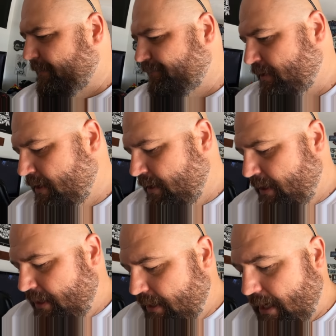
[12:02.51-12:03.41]
But
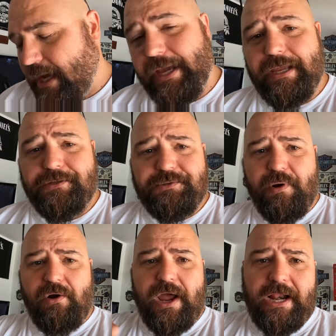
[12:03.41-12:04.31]
again,
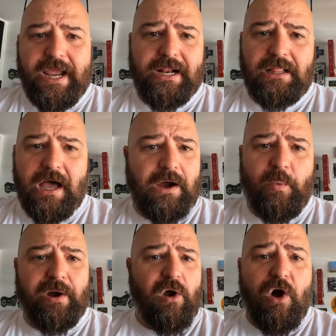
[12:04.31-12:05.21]
tomorrow night, 8
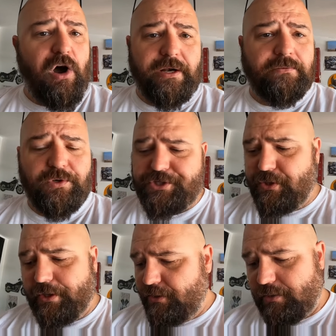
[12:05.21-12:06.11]
o'clock, we're on. We're
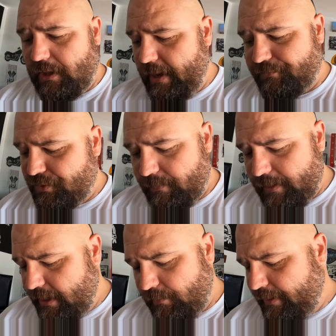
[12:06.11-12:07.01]
still gonna do the live
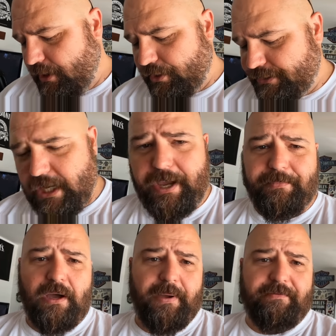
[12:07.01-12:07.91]
stream. It'll be a good
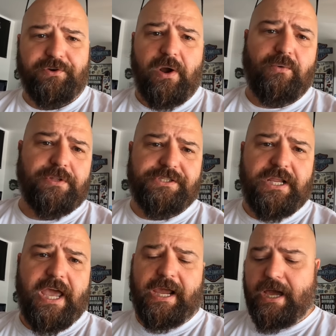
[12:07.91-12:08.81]
time. Come have a drink with us
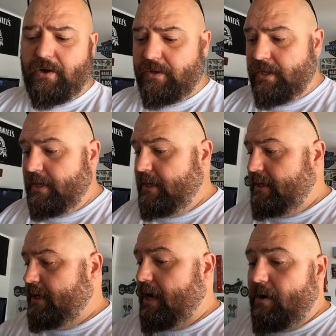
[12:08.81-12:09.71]
and hang out.
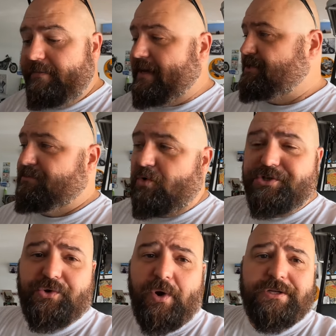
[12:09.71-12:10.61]
We've got some
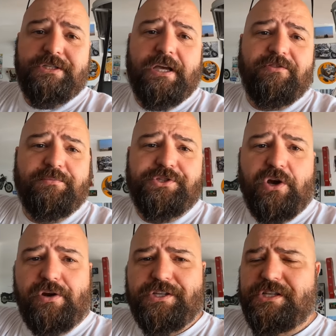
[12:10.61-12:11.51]
more stories to tell from
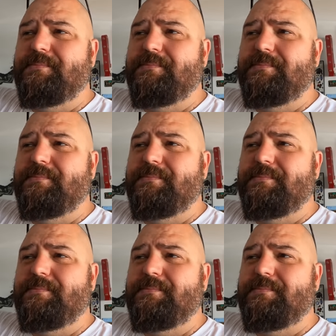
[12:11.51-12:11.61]
Sturgis.